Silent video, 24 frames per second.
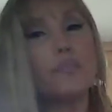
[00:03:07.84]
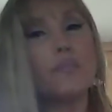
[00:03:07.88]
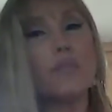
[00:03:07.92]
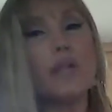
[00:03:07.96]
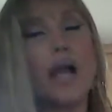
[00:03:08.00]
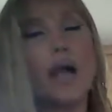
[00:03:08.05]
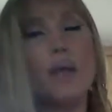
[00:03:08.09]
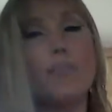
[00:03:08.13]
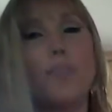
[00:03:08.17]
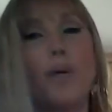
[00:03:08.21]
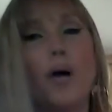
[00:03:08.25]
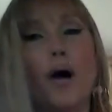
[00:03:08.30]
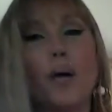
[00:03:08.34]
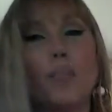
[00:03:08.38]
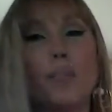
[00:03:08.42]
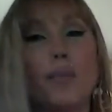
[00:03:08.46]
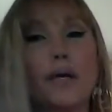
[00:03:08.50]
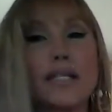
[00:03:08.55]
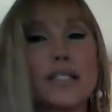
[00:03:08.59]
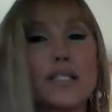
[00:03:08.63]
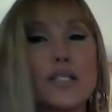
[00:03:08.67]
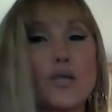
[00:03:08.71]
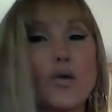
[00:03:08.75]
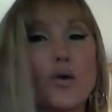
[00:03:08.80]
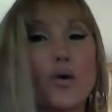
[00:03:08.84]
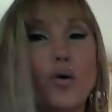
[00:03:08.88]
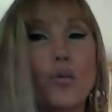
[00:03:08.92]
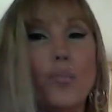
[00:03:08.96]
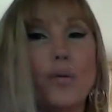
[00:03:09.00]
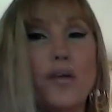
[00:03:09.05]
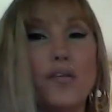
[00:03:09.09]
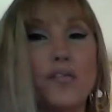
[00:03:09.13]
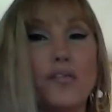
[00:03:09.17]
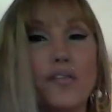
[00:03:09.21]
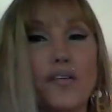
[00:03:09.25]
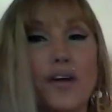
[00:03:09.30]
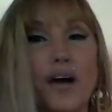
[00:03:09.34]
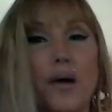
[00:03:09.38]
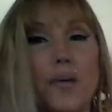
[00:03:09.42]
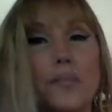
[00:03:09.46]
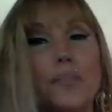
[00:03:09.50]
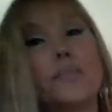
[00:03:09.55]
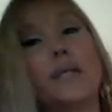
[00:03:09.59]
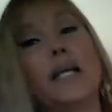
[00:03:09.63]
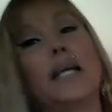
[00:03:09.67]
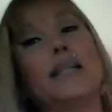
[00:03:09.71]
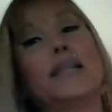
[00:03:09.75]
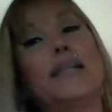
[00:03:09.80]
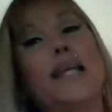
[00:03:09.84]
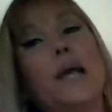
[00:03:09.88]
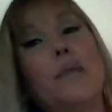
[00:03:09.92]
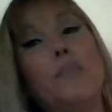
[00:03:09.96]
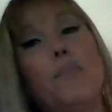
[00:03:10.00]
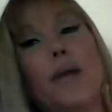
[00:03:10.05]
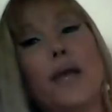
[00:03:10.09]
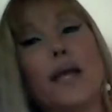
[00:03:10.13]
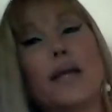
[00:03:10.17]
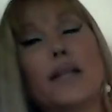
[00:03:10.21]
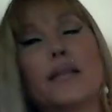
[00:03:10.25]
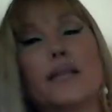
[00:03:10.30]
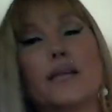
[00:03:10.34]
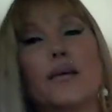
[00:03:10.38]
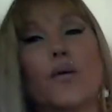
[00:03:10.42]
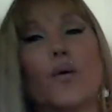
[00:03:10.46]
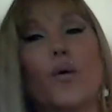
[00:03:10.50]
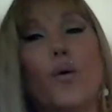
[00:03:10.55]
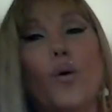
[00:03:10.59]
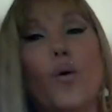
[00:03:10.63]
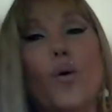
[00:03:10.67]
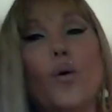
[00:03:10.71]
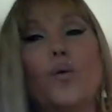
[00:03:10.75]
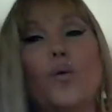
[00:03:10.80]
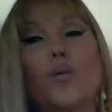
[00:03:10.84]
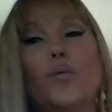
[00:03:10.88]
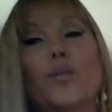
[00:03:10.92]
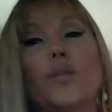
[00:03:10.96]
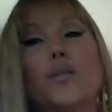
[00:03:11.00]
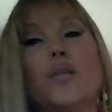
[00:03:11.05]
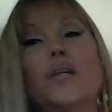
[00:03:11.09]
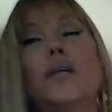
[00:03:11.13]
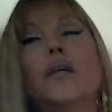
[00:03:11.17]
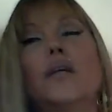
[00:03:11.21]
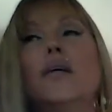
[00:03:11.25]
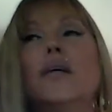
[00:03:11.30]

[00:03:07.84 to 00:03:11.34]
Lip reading: I bought my SCOBY from, and they make their own.